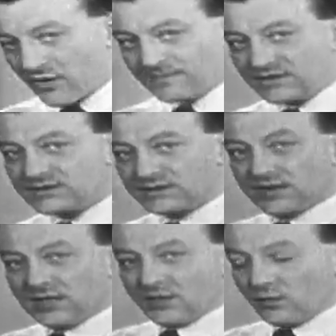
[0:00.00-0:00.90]
purpose,
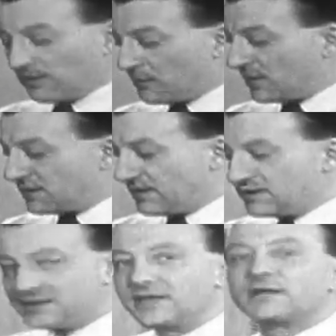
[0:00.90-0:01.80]
we'll put a
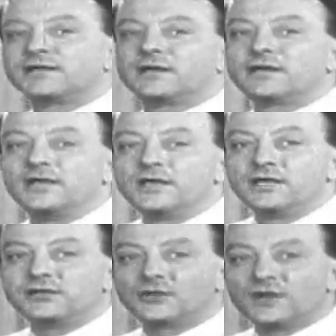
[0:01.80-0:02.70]
tin cylinder
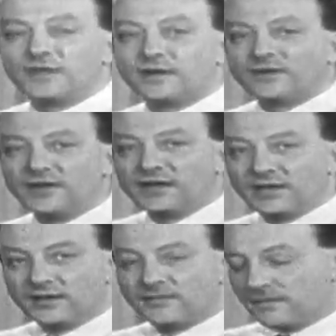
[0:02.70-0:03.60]
into the liquid
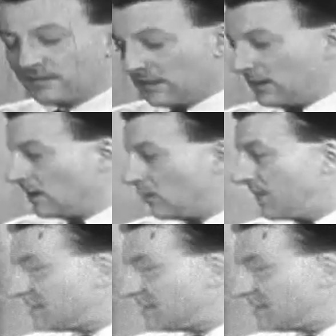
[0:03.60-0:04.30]
helium with